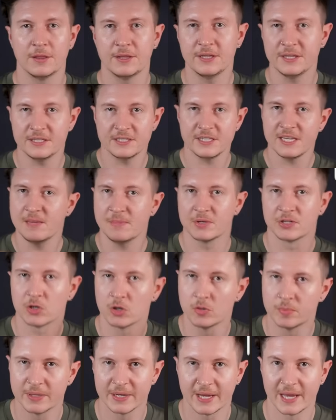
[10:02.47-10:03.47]
The team at
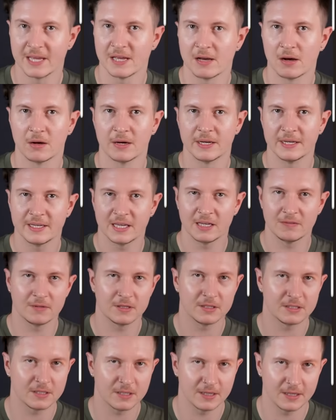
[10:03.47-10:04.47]
OpenAI gave
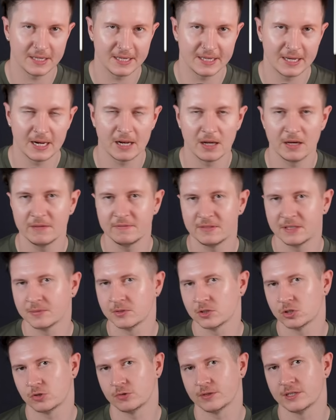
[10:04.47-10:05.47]
us a live
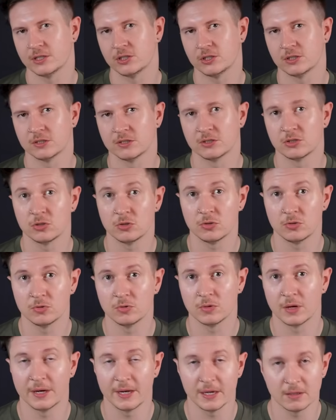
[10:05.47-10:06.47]
demonstration
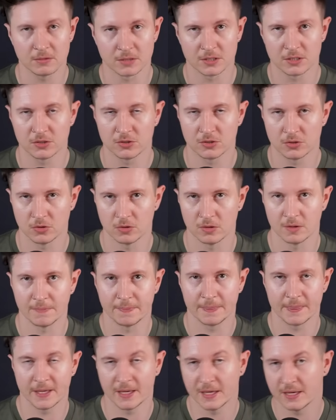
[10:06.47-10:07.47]
to announce Sora,
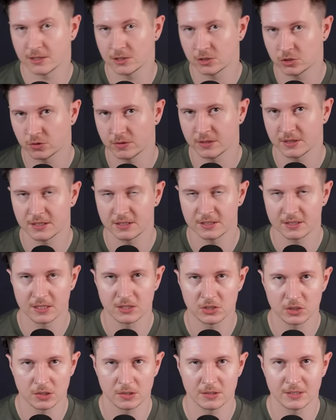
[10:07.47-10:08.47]
and during this they
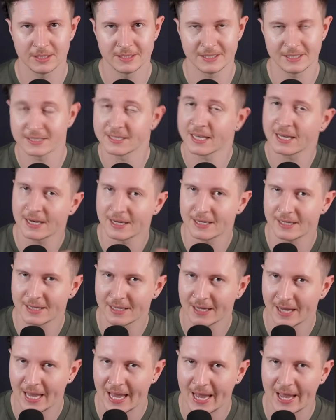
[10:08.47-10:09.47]
showed us exactly
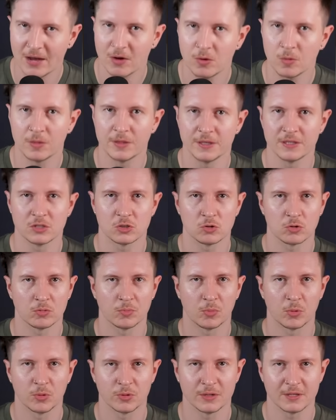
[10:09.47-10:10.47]
how the
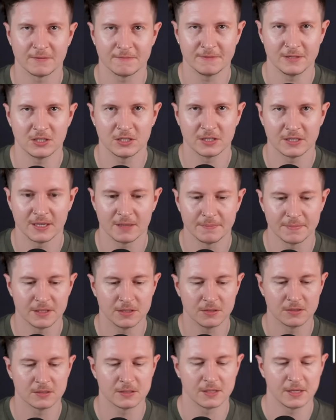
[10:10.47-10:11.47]
storyboarding feature can be
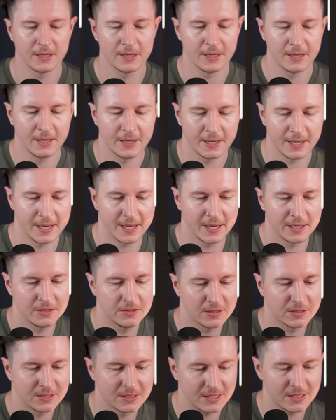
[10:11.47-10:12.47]
used. And
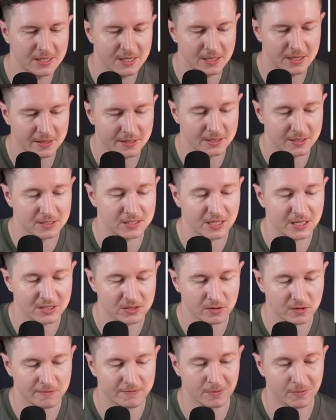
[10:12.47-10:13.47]
you can see here that it starts
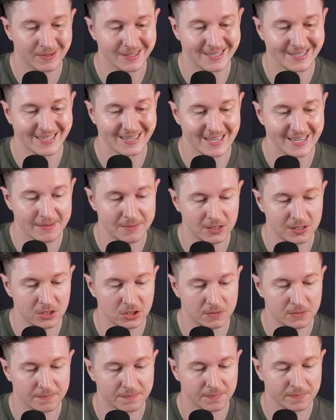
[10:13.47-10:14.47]
off with an
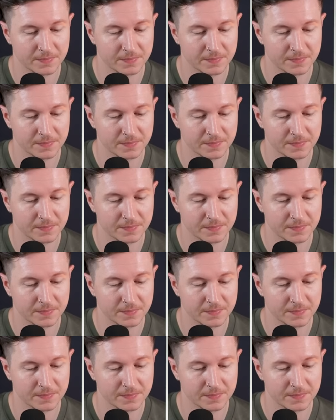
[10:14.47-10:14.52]
image,